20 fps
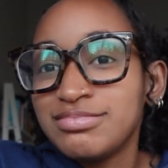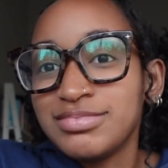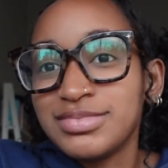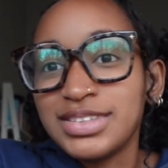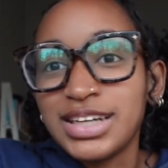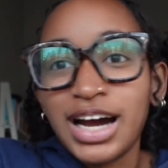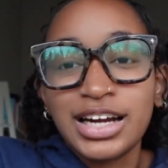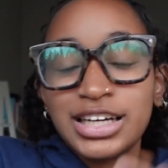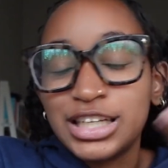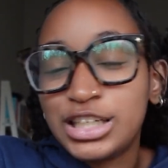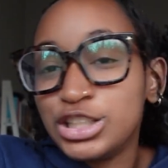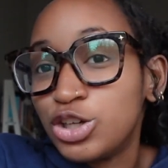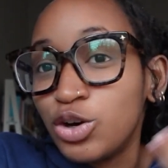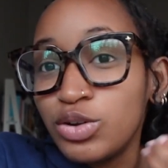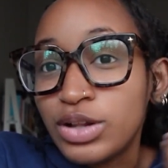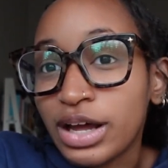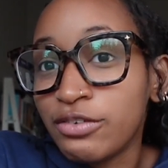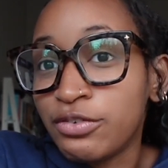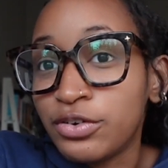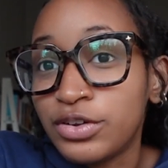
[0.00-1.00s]
God, he's so
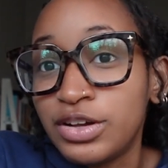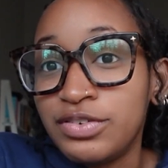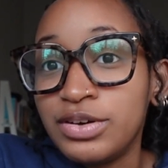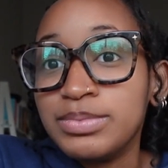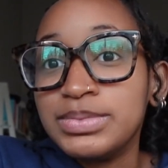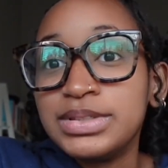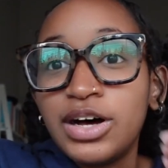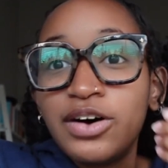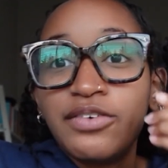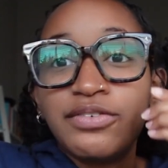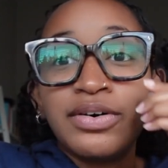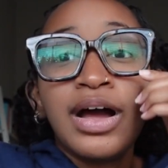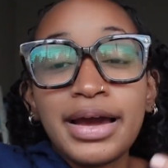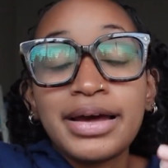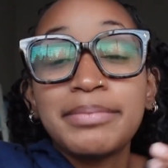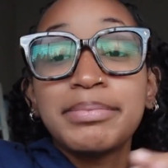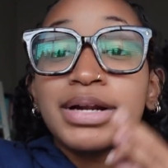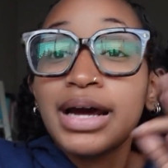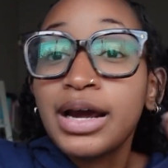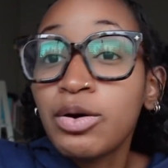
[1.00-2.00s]
like full of himself.
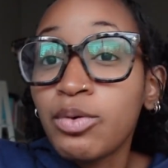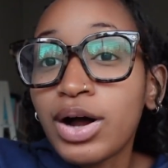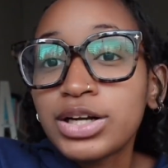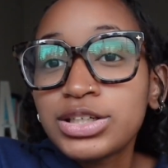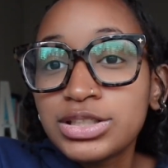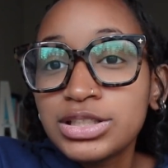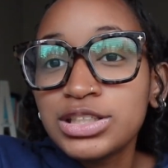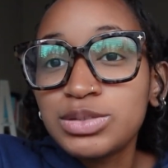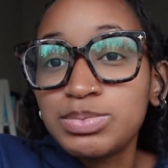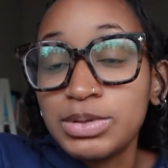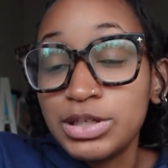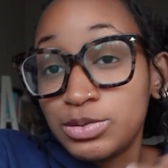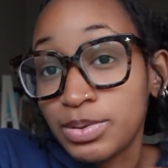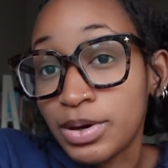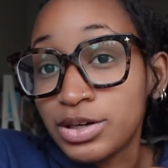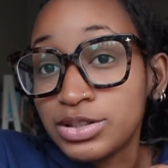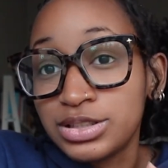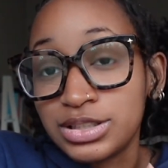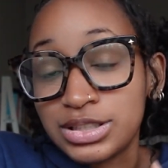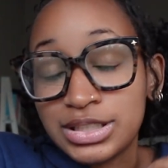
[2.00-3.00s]
And but I watched the speech
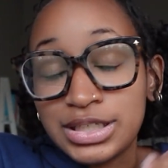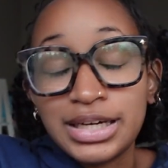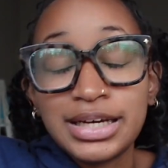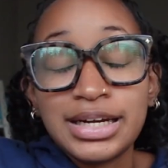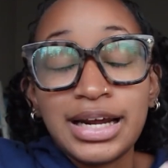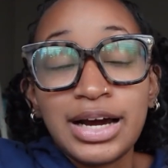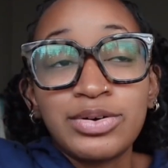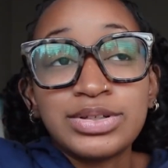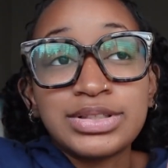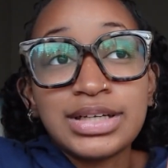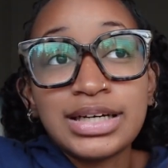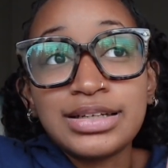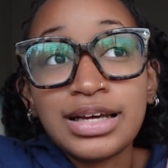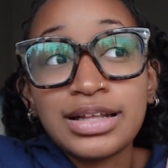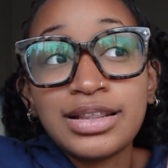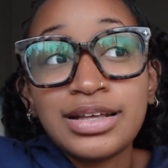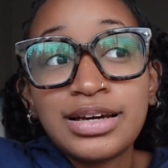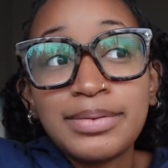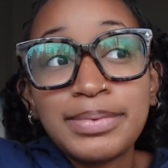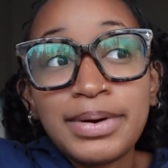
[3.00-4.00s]
personally, and I was like,
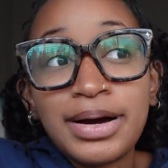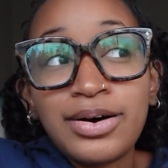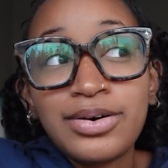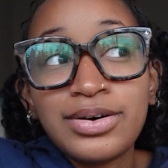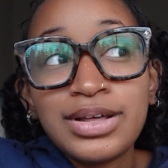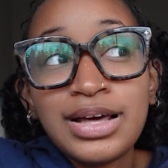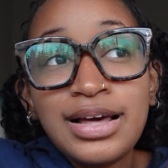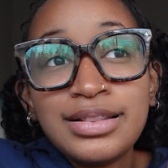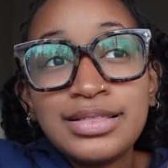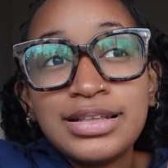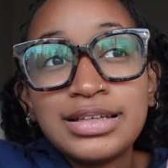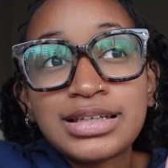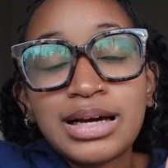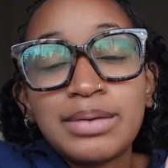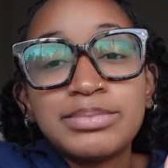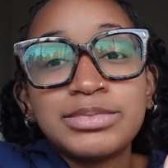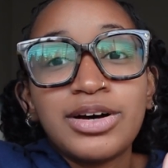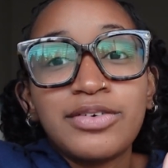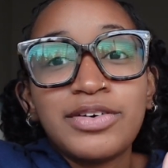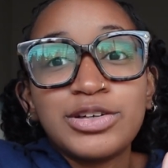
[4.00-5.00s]
nothing about this
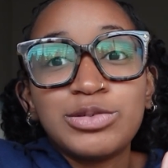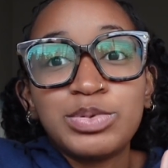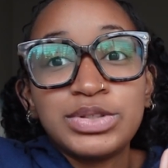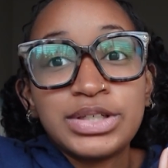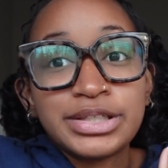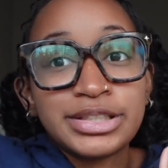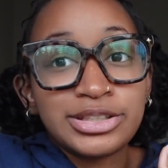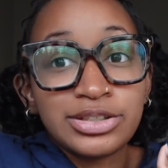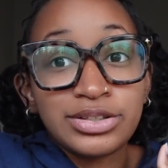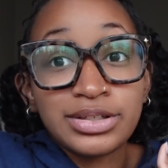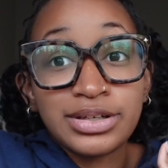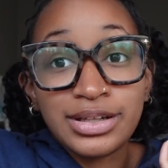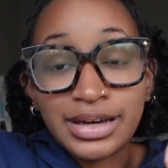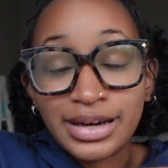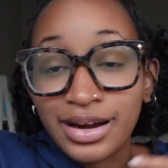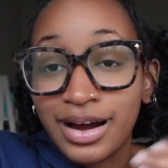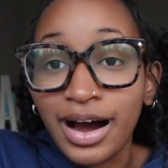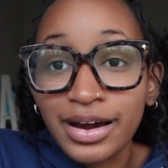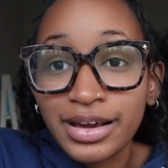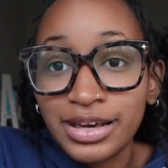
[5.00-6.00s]
comes off as particularly like
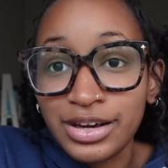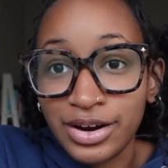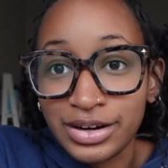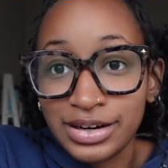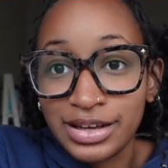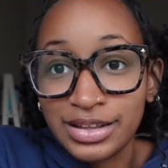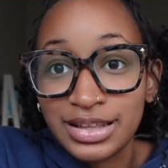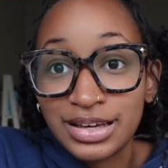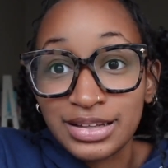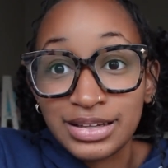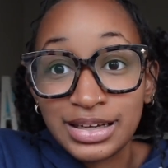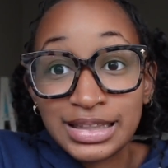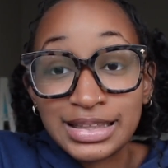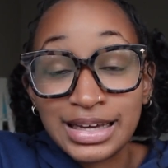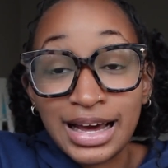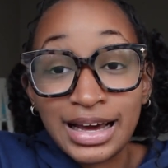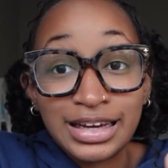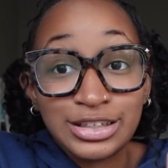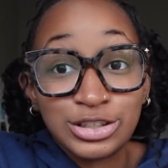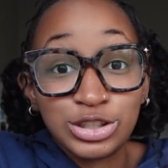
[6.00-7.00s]
cocky or anything like
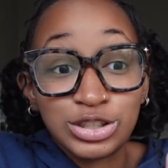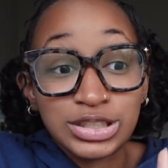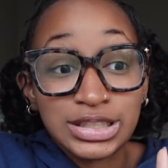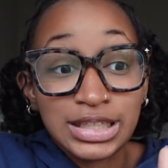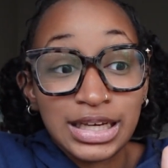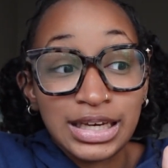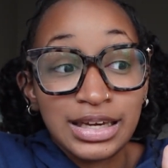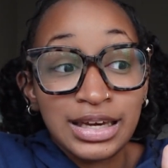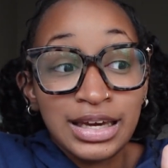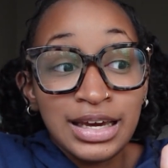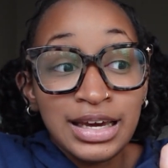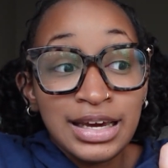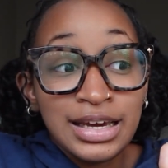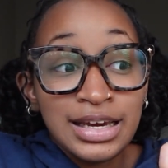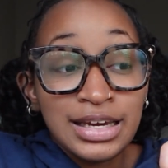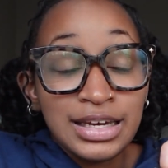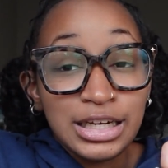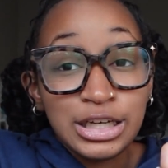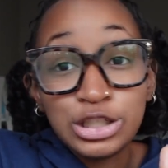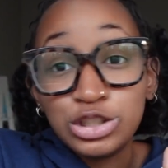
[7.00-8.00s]
that. It's just like
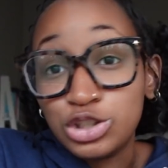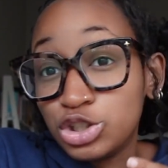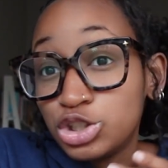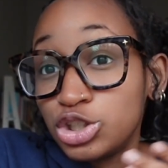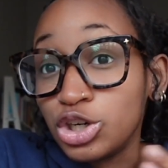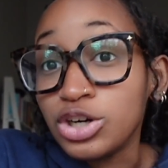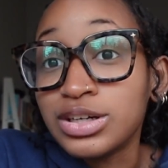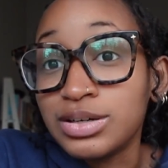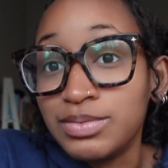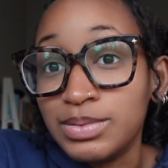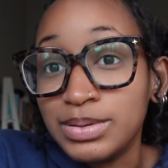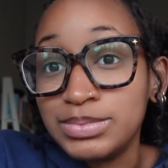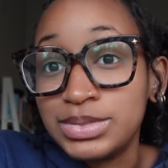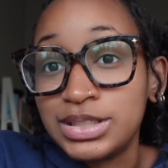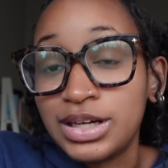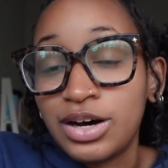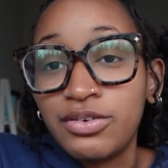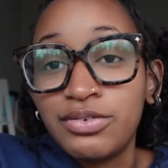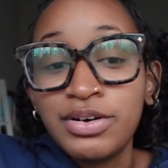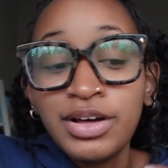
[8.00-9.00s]
he's assured of
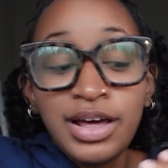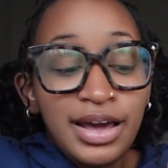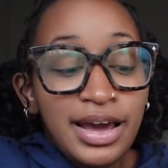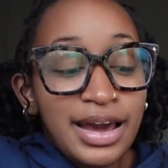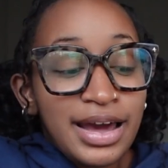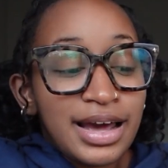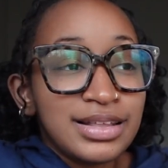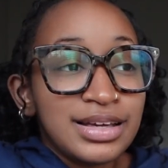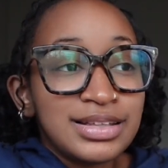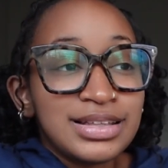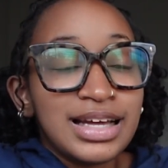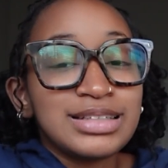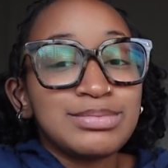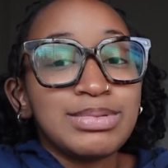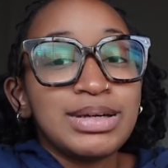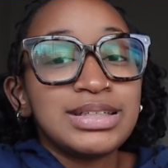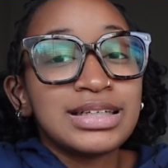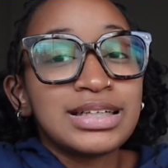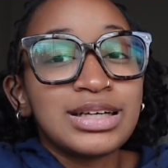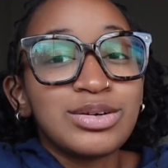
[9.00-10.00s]
himself. And I think that's
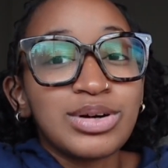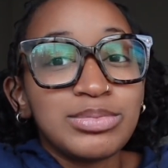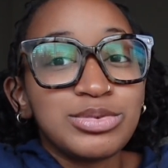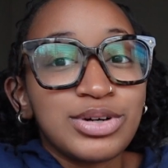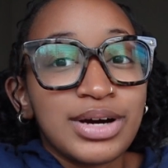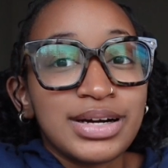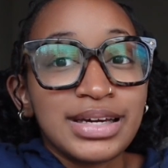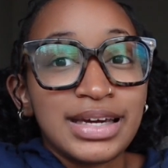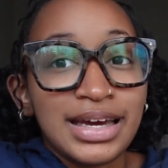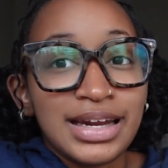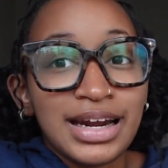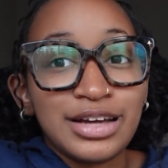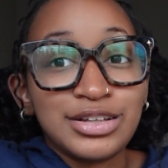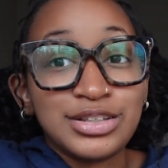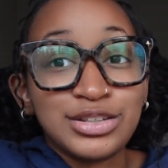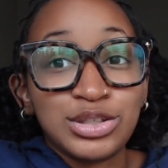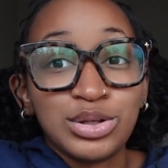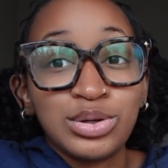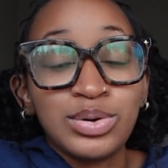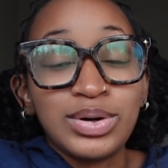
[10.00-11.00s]
basically what I'm trying to get at
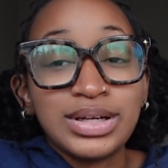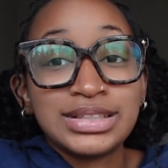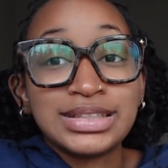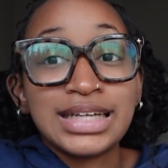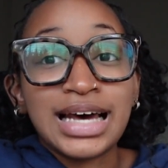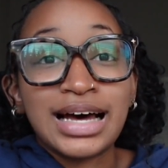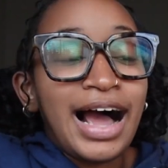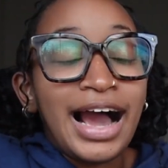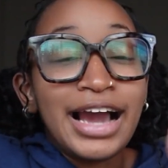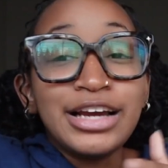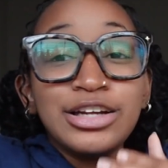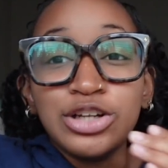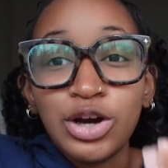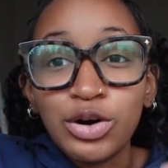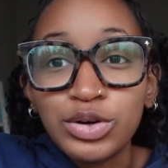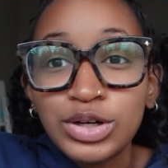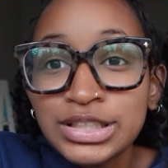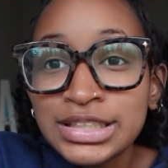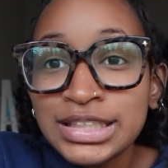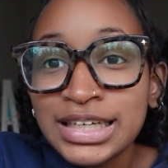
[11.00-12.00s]
too, is that I
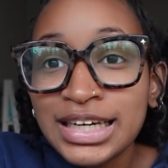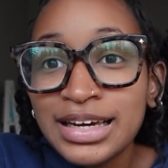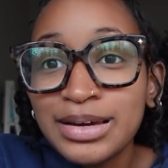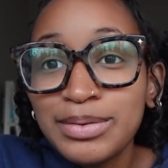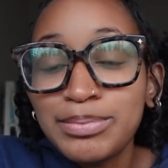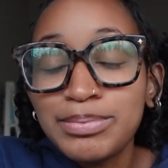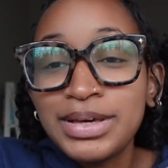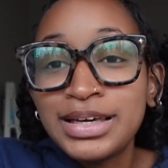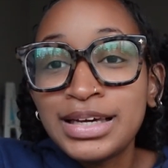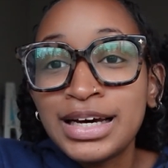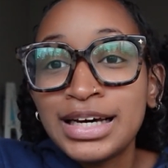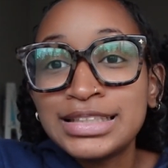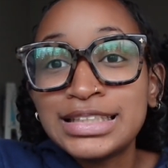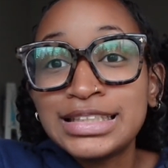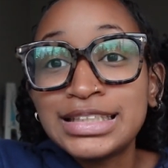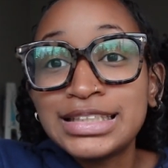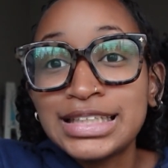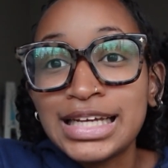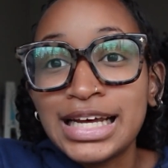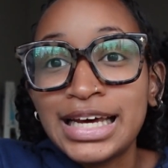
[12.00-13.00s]
notice it because
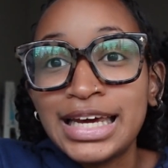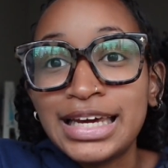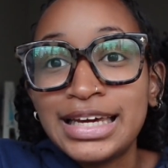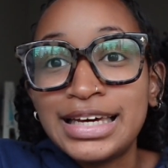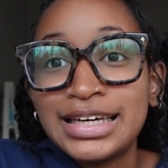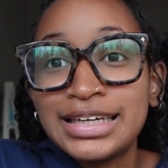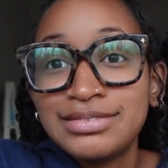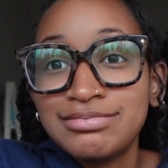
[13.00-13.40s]
it's like,